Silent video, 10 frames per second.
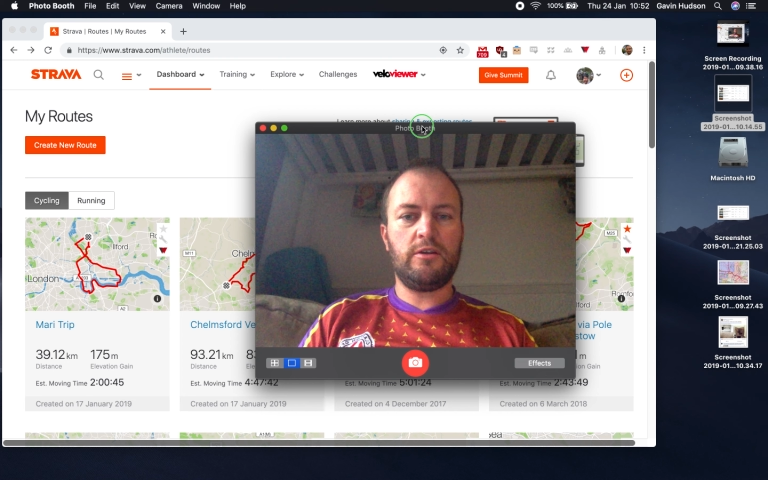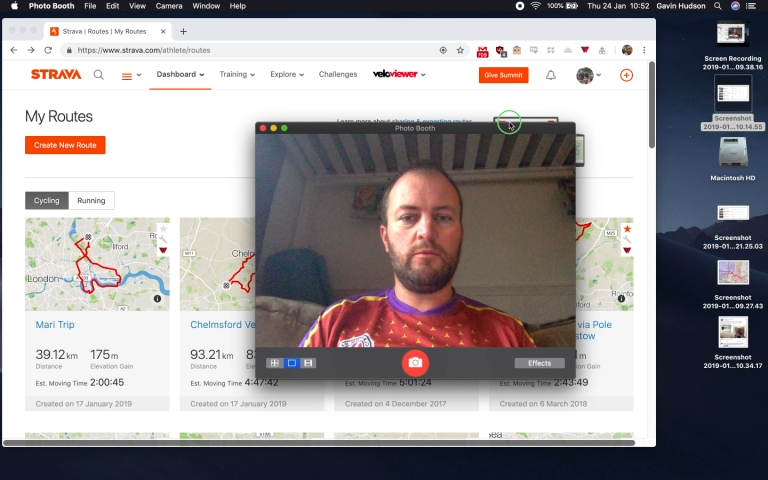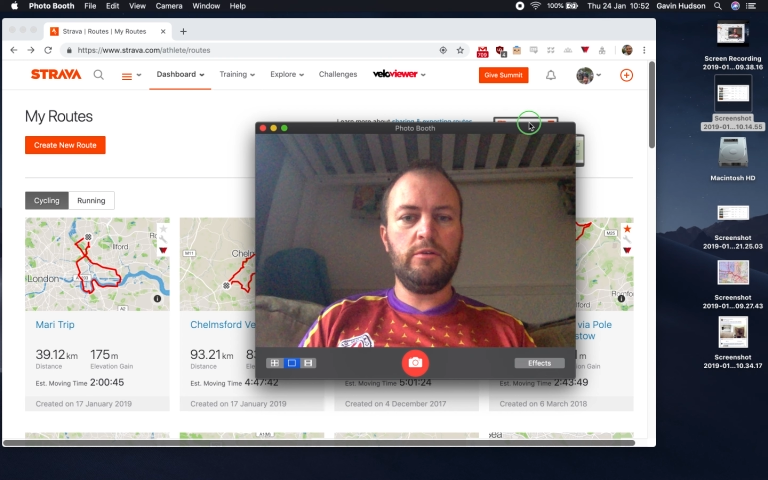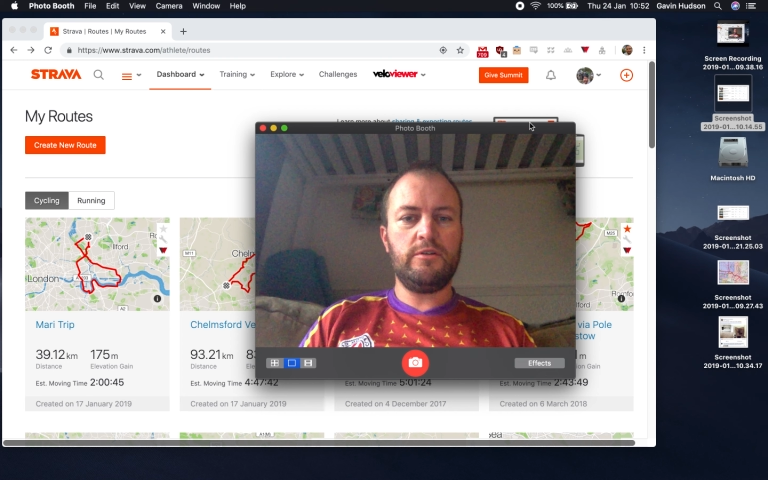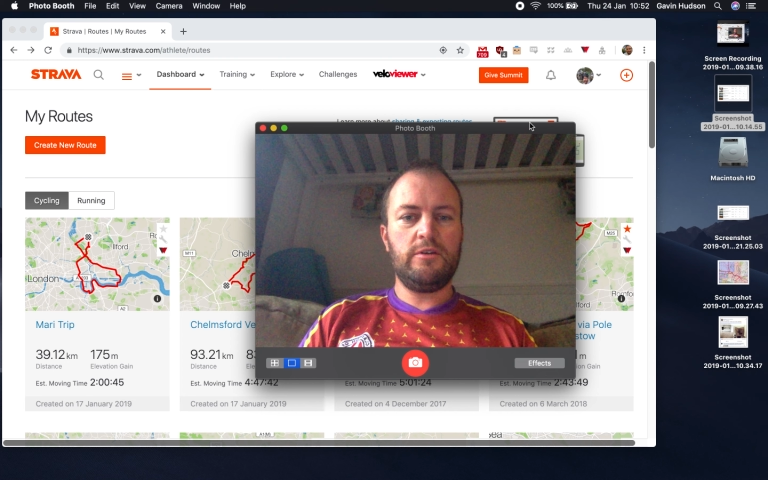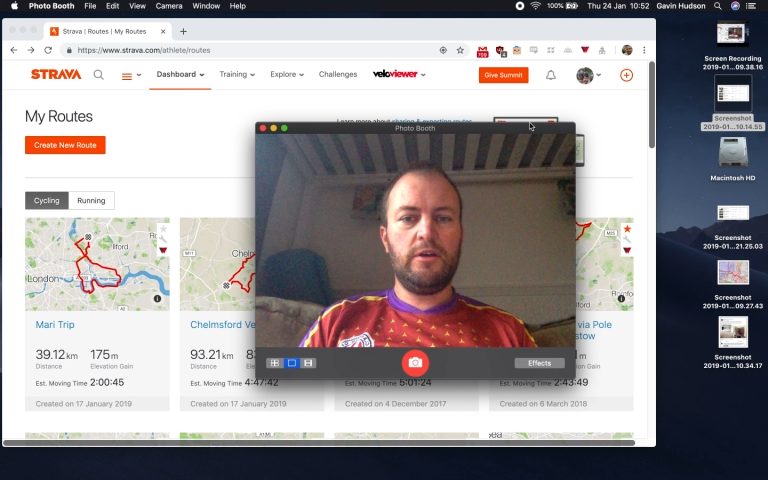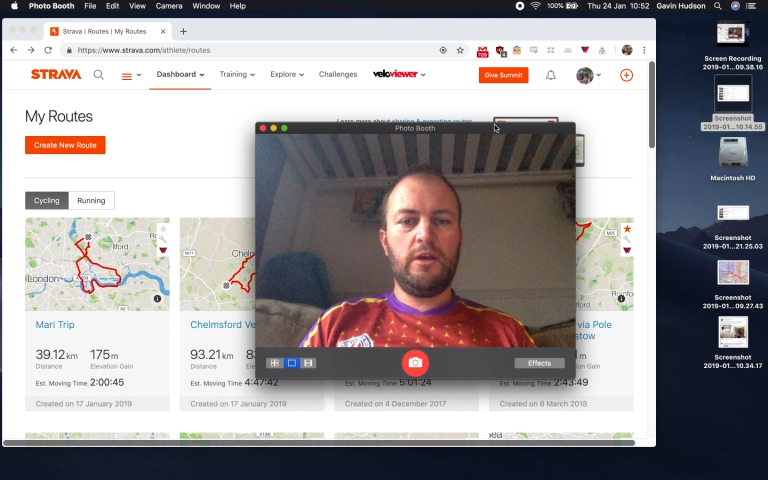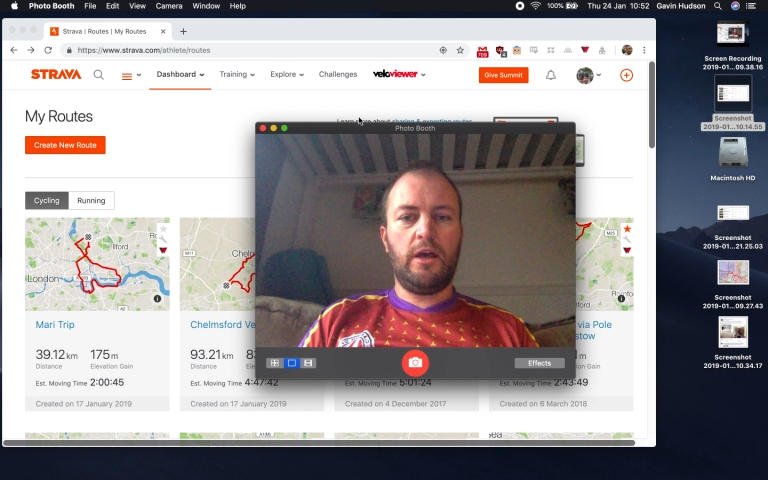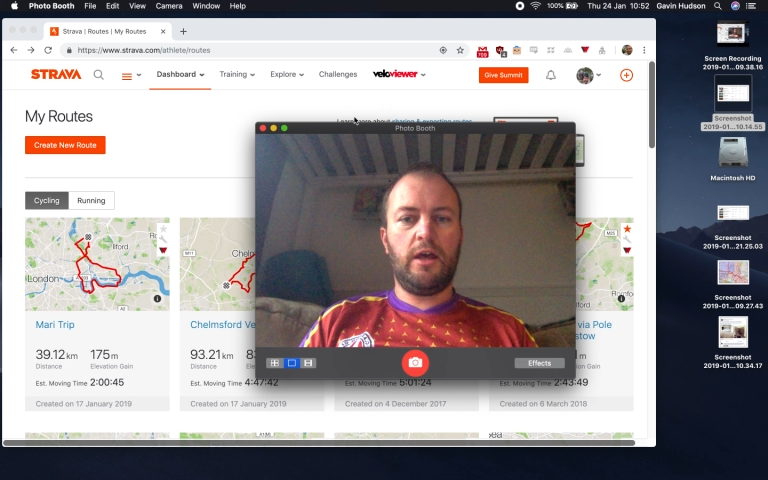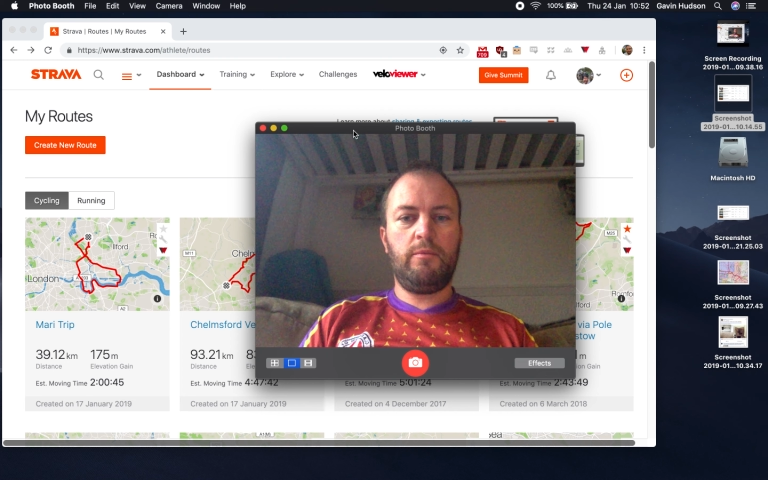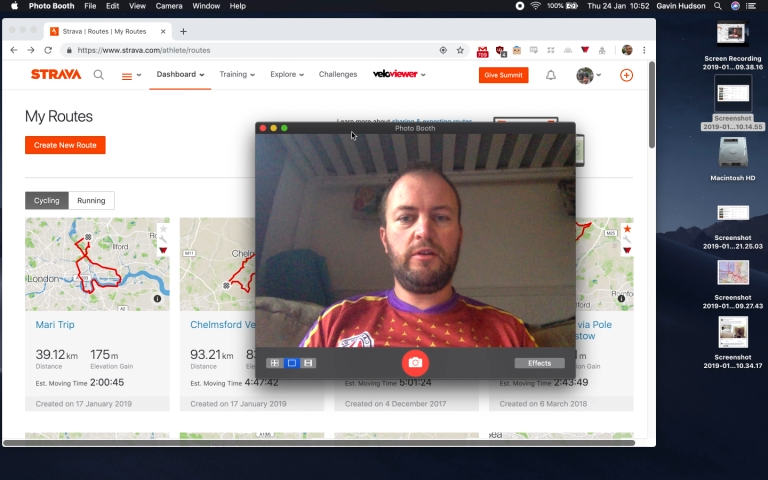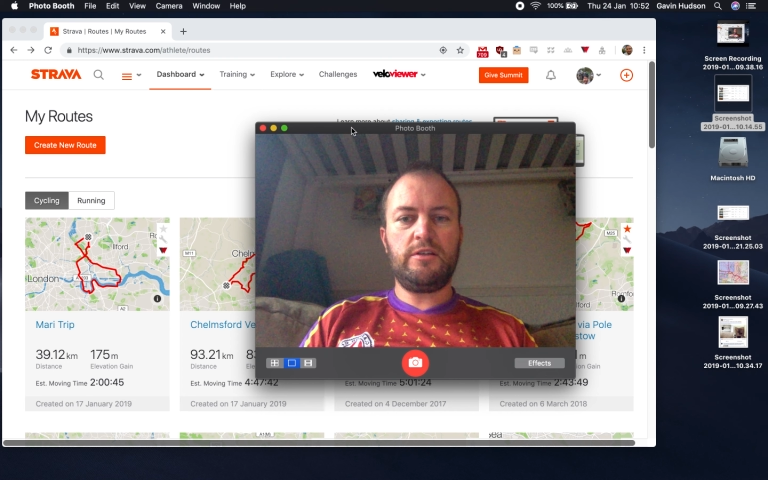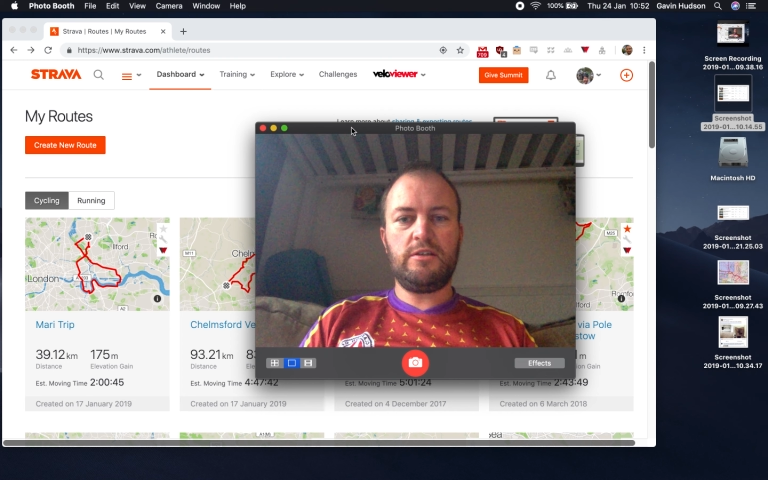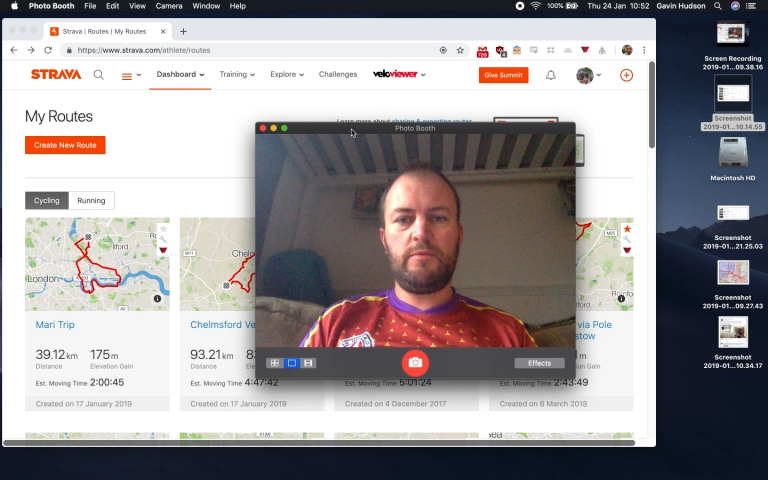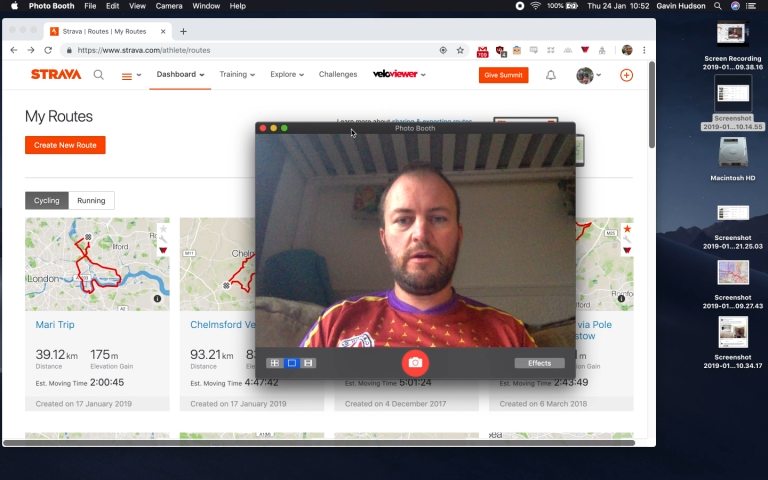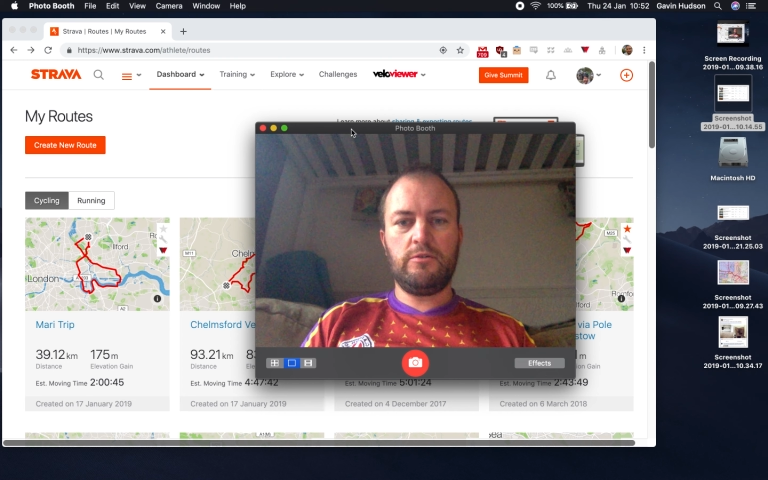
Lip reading: and Komoot. But this is about